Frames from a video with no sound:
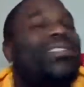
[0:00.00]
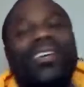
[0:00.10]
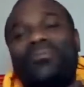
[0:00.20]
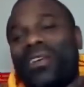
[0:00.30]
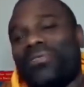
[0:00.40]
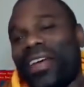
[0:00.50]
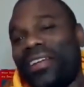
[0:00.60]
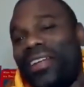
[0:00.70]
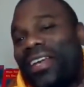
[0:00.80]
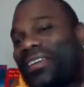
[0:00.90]
my fat
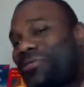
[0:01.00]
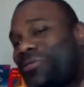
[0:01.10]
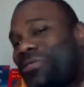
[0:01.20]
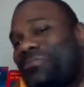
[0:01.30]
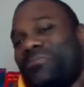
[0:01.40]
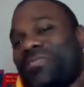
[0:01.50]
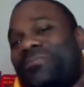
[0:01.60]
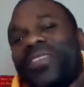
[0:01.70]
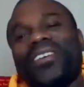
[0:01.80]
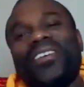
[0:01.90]
neck. It's always made me
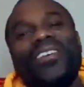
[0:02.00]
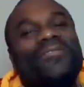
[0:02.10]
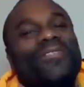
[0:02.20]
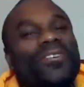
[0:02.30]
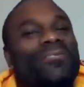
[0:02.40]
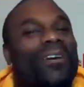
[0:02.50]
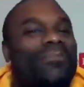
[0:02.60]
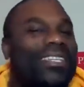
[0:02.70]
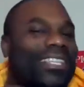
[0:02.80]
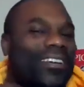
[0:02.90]
feel good about
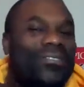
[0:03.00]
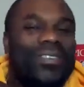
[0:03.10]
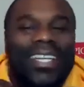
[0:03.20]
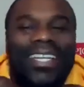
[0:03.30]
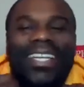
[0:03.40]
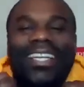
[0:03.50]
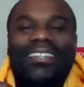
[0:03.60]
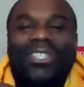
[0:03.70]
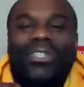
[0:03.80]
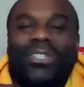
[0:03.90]
myself.
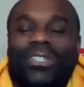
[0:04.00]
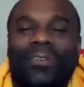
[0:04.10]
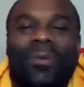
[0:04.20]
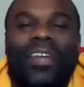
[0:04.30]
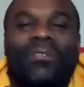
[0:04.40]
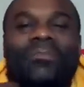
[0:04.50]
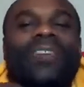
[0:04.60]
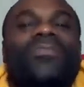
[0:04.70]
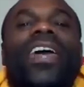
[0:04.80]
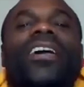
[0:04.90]
Shirts look better when my
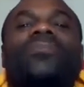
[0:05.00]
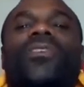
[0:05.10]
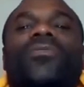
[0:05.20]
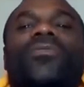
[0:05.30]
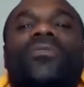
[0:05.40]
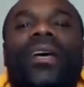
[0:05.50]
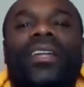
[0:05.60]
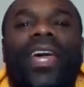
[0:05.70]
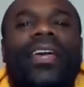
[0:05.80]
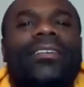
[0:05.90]
fat comes over my
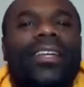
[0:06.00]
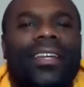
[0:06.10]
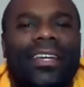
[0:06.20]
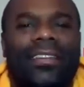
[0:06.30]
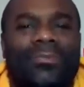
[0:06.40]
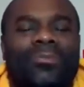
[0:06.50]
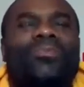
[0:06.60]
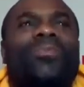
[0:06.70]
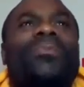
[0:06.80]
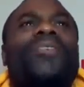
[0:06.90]
neck, and
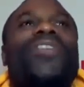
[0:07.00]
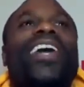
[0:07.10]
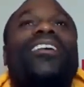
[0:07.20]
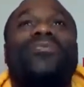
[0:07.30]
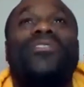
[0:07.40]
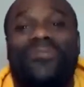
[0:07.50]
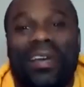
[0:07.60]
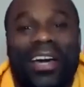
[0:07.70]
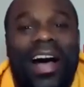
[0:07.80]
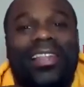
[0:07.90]
when my fat comes over my
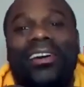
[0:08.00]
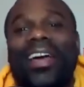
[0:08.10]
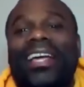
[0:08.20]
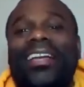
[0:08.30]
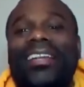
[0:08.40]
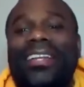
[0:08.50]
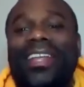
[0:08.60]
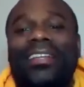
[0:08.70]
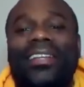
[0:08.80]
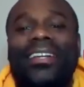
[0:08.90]
collar, I kind of like that look.